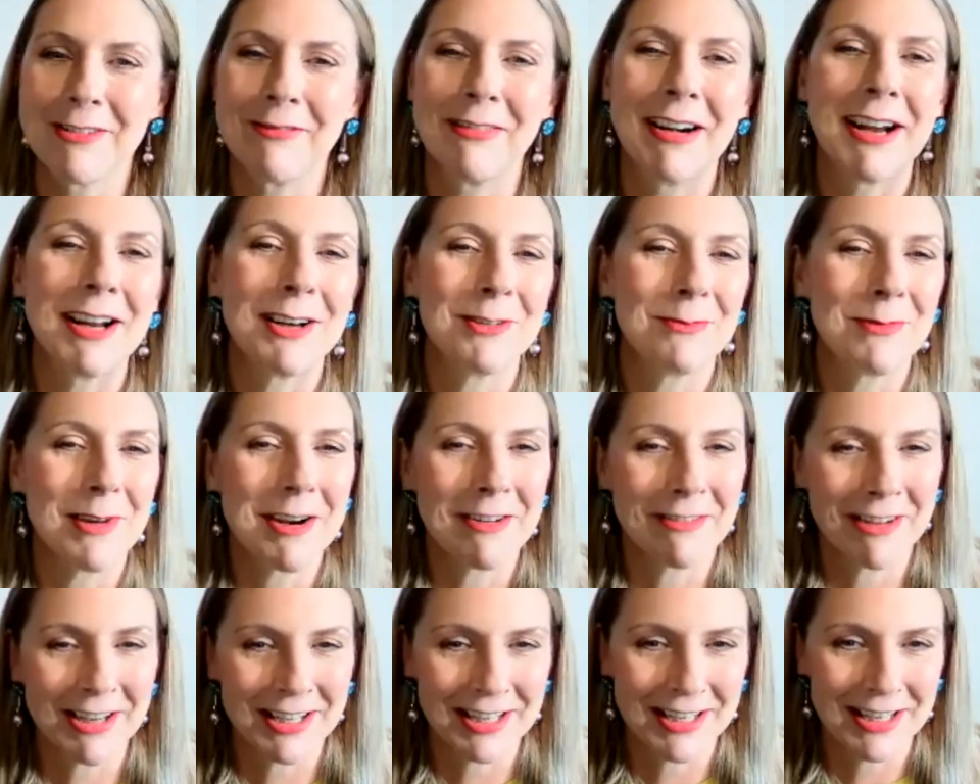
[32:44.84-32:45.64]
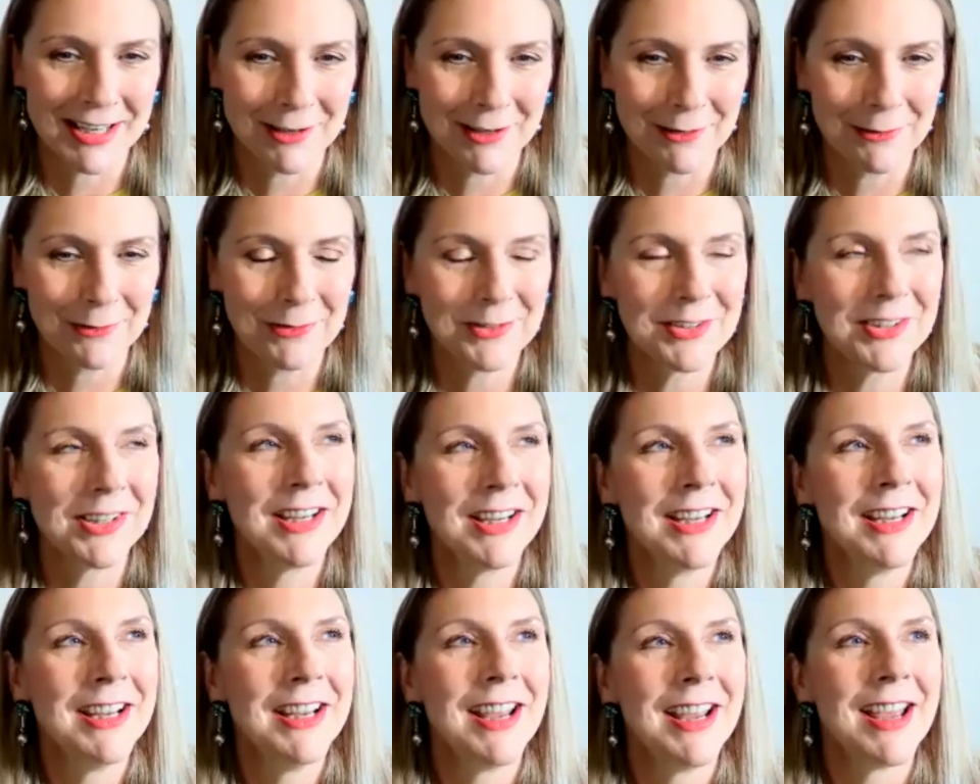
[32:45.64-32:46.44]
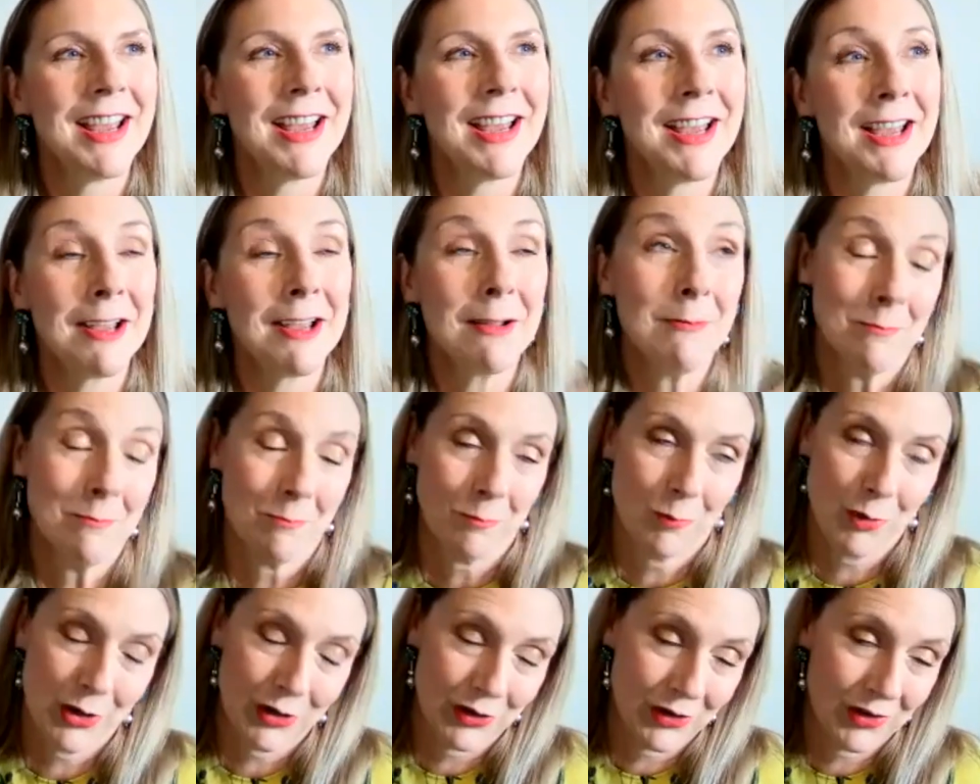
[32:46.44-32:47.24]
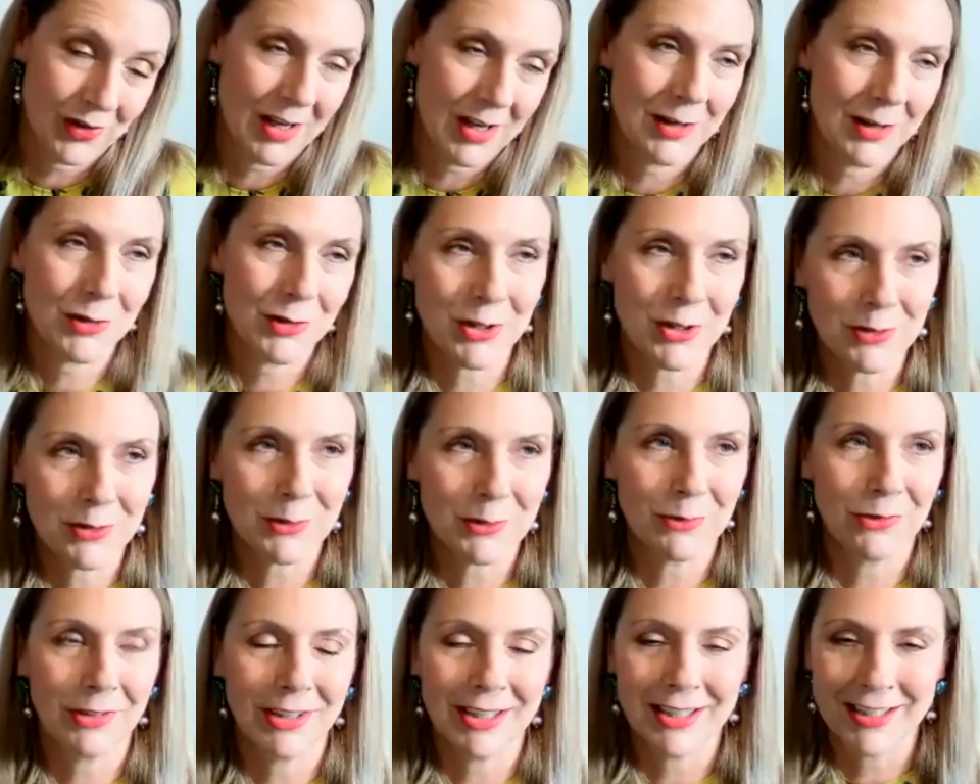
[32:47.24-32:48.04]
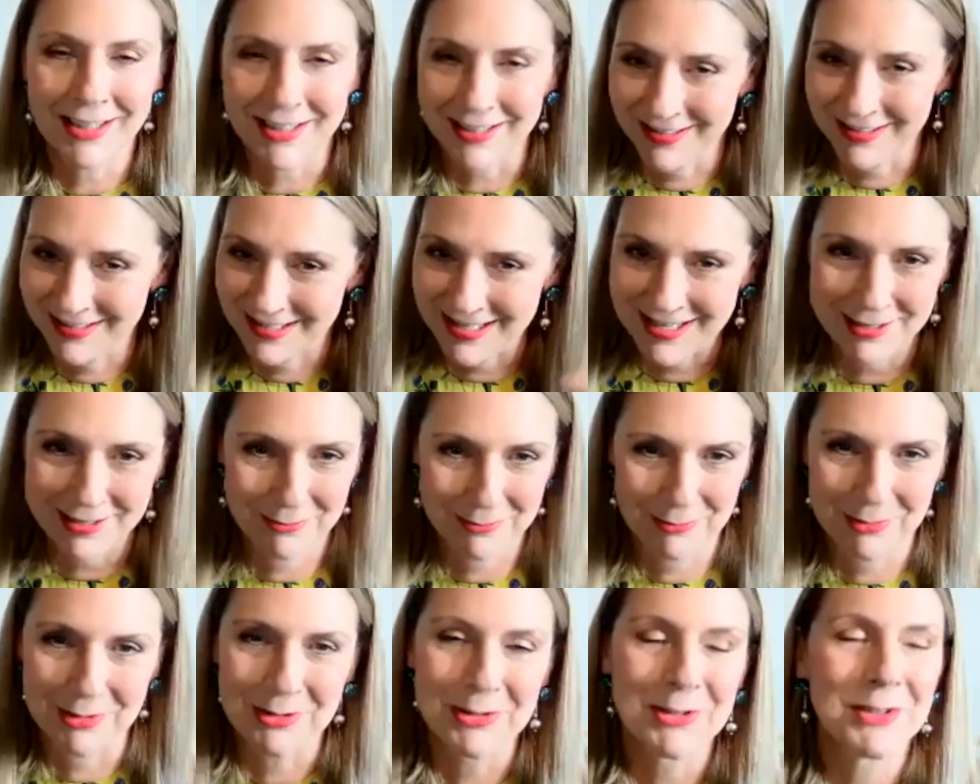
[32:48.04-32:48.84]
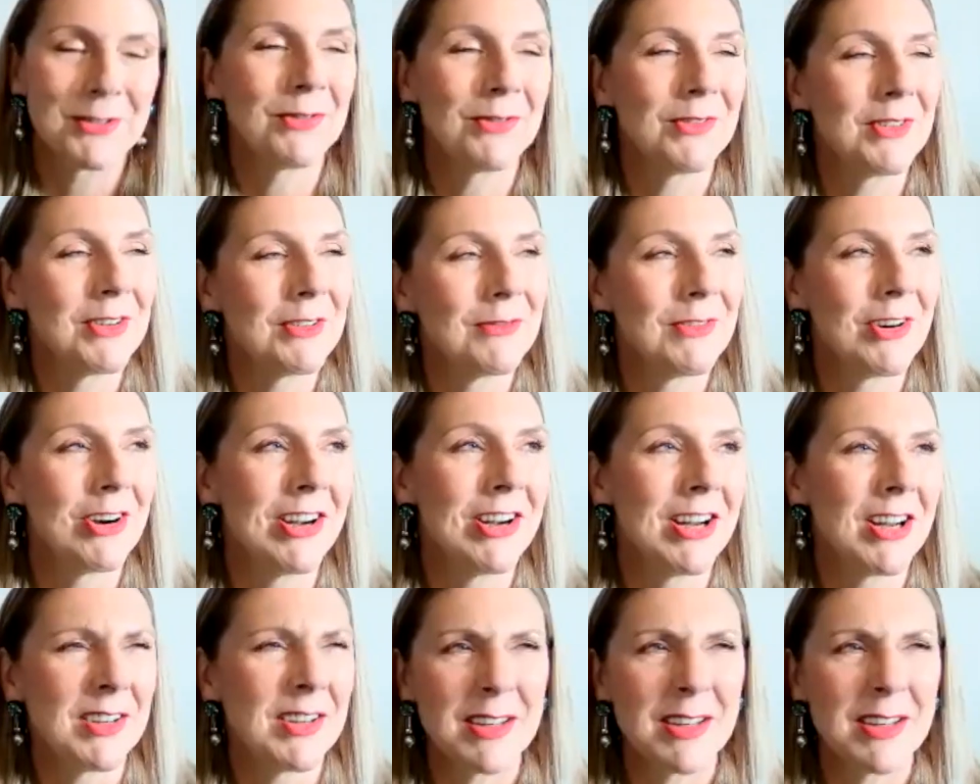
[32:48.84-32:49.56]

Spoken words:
around where I lived, which they dutifully did, which was very nice.